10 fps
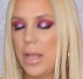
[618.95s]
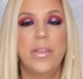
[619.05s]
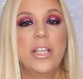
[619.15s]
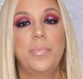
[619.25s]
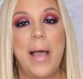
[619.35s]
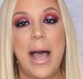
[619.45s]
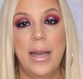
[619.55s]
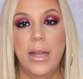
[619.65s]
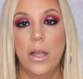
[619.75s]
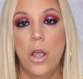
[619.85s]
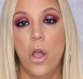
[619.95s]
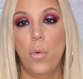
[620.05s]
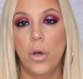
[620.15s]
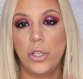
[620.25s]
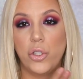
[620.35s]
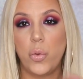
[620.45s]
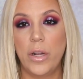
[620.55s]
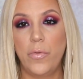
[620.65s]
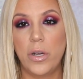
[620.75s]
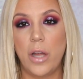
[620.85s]
Now this palette was
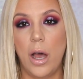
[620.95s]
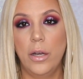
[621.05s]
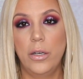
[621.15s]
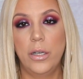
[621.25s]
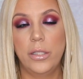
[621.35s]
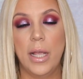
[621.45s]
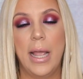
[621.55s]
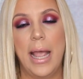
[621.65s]
$24,